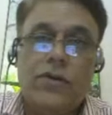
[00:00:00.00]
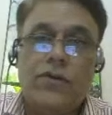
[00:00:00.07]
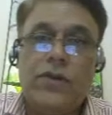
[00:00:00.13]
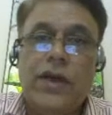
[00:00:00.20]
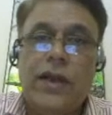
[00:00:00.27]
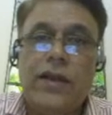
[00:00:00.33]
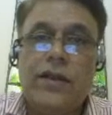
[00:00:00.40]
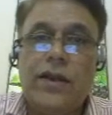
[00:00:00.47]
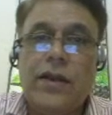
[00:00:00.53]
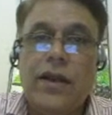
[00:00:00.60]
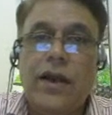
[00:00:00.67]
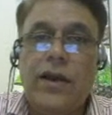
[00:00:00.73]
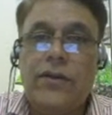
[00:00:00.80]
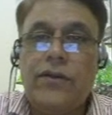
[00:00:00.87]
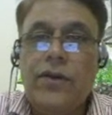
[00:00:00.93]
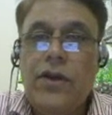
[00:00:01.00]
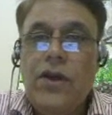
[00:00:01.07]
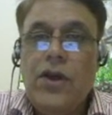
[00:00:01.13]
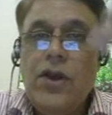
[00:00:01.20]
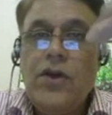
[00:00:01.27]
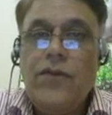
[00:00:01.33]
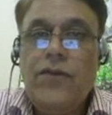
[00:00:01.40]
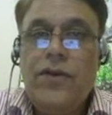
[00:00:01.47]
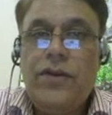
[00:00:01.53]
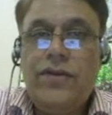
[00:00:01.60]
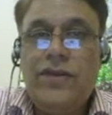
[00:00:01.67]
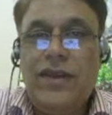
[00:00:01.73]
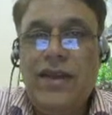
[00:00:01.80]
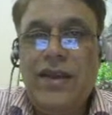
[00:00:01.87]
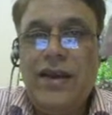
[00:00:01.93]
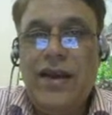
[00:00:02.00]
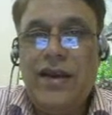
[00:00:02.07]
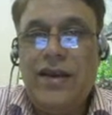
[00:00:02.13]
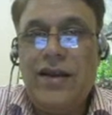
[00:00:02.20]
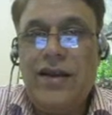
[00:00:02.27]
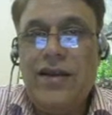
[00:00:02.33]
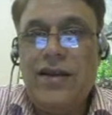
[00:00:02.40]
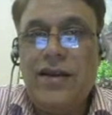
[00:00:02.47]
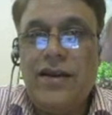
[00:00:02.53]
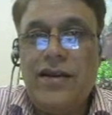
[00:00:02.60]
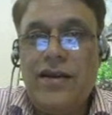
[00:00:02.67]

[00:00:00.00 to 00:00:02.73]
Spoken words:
to the another class, we see a clear